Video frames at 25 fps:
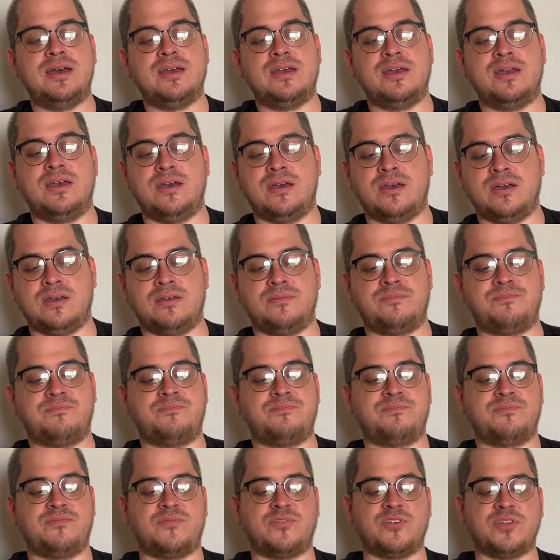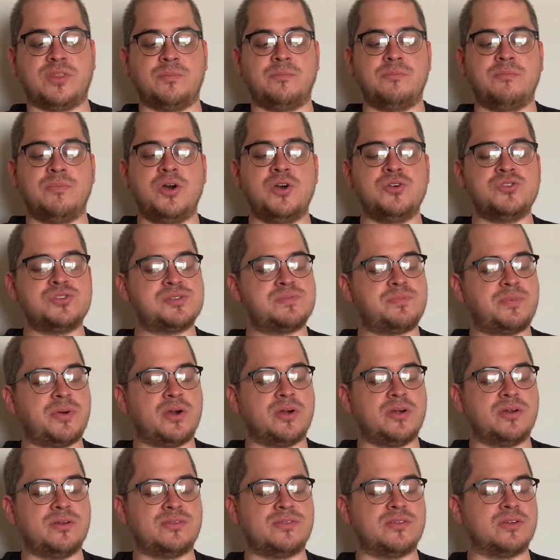Um, for the most
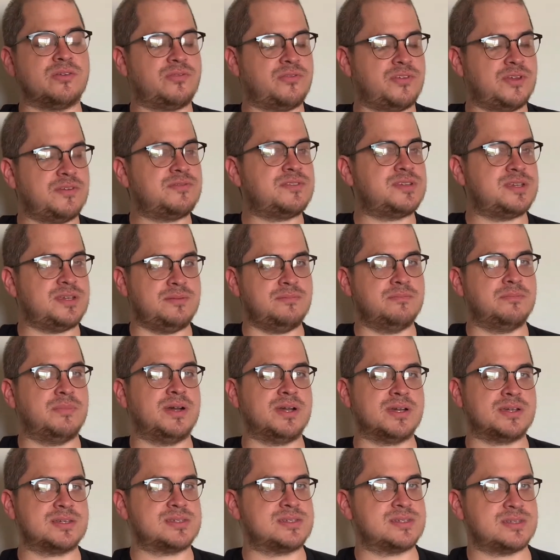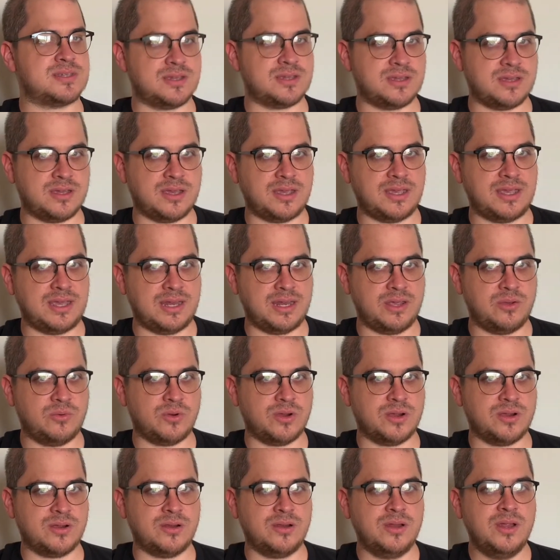part, they're 15 bucks
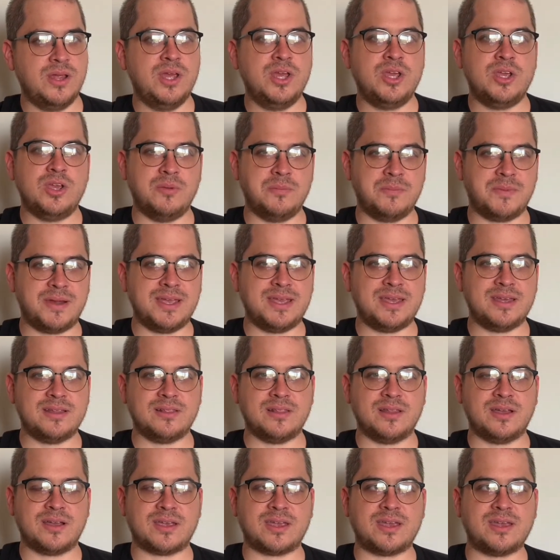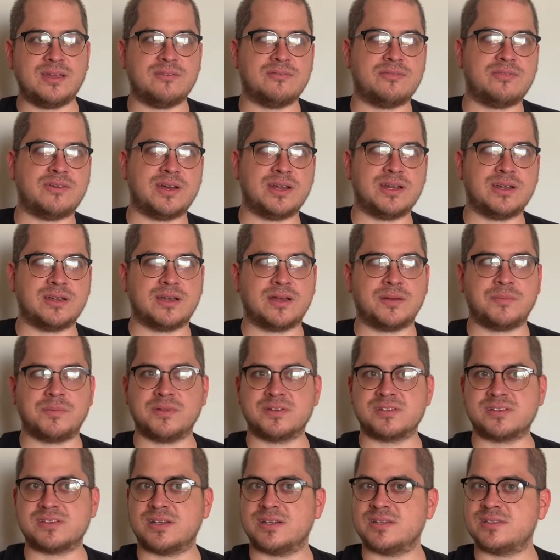anywhere. You might get lucky and find a couple
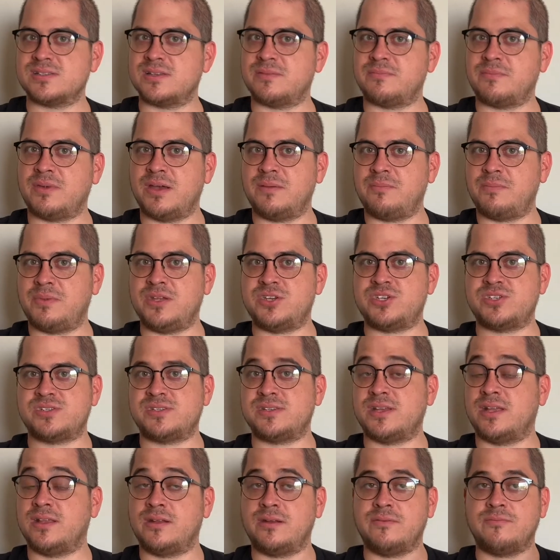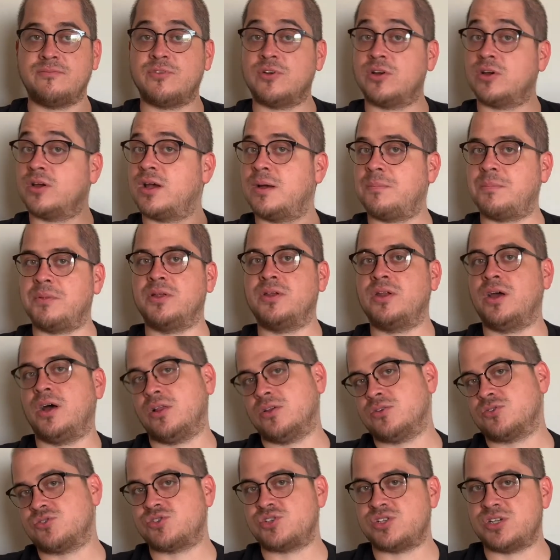of sites that might be selling them for a couple of
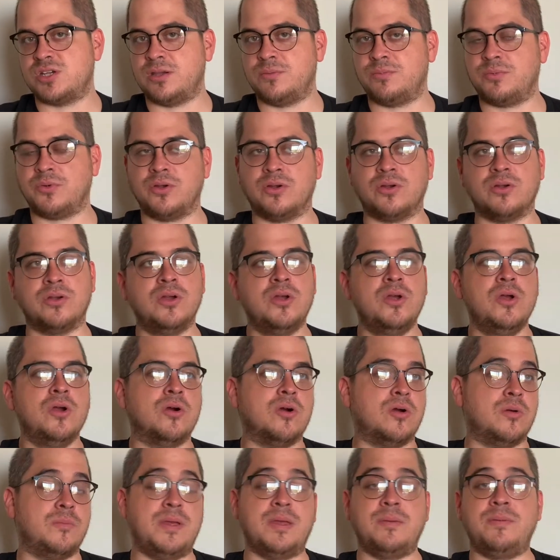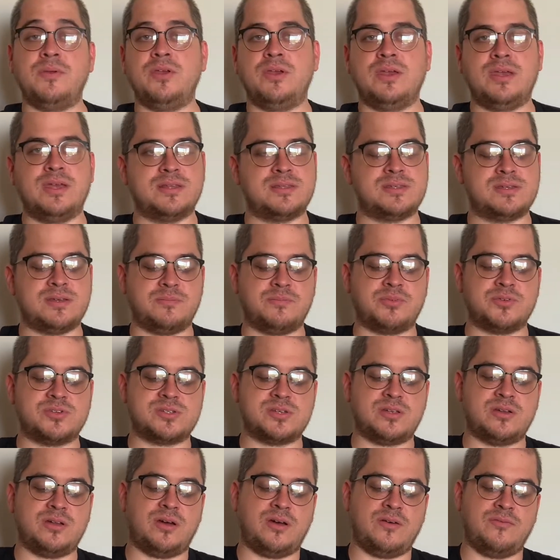dollars cheaper, or maybe you can get
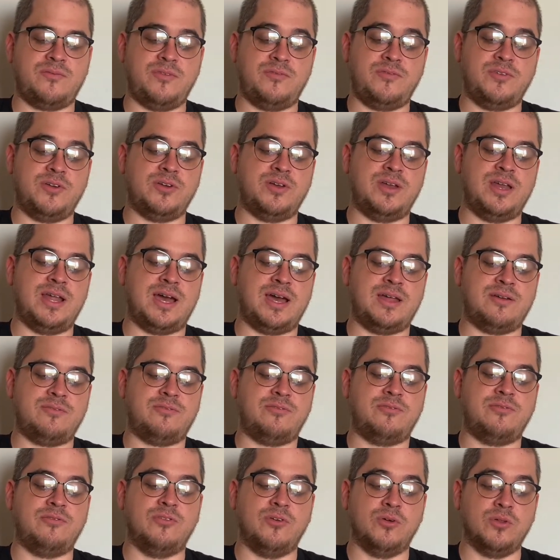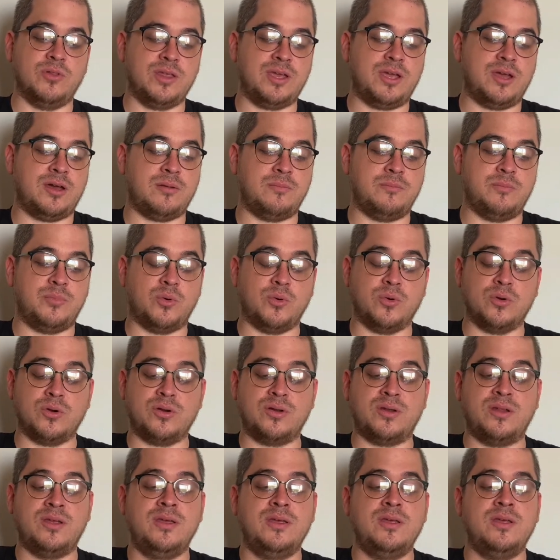10% off if you're not fully on
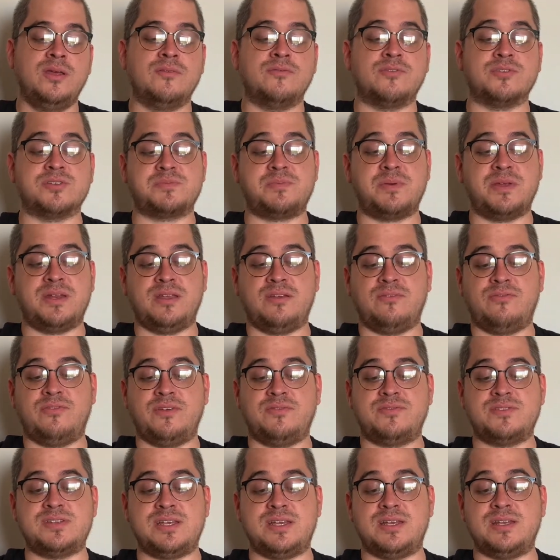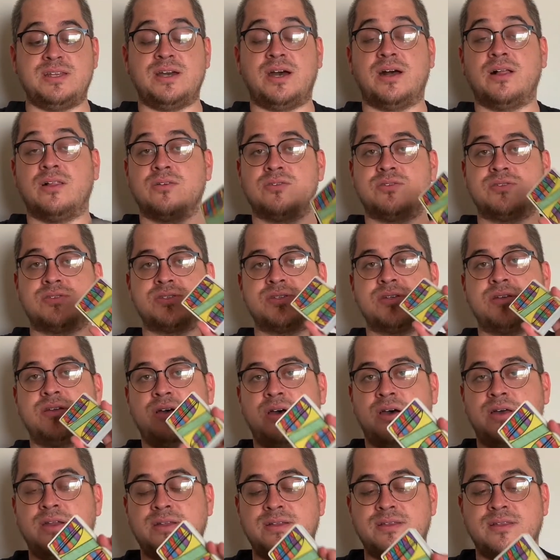board for spending $15
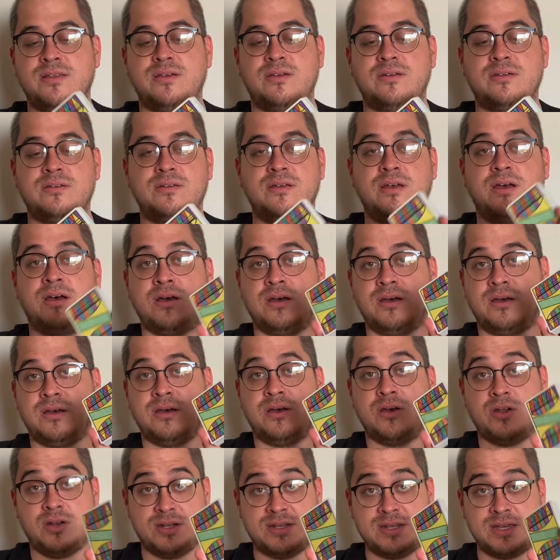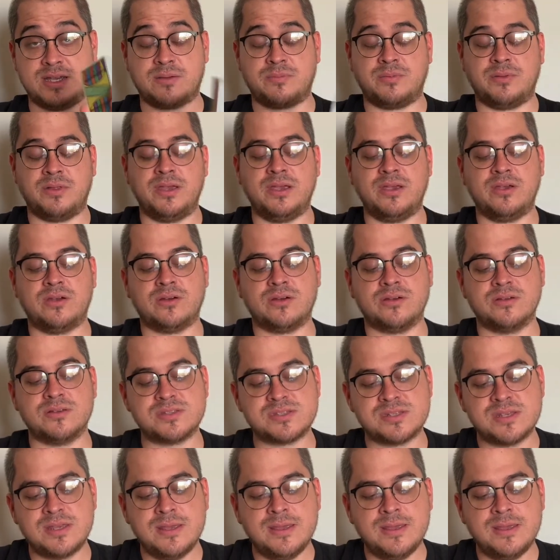on a, uh, on a deck of playing cards.